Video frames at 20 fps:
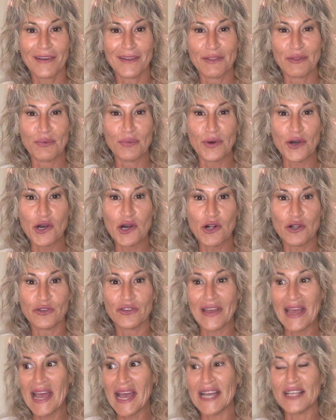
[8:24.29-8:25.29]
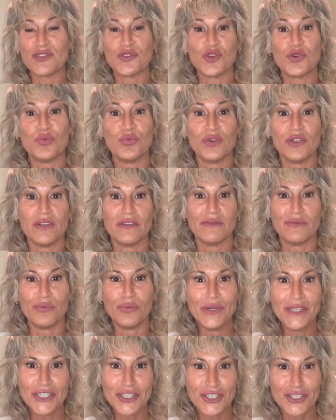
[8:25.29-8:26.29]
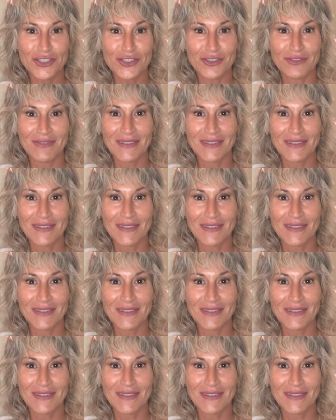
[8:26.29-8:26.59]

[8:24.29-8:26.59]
the world as you would have wished?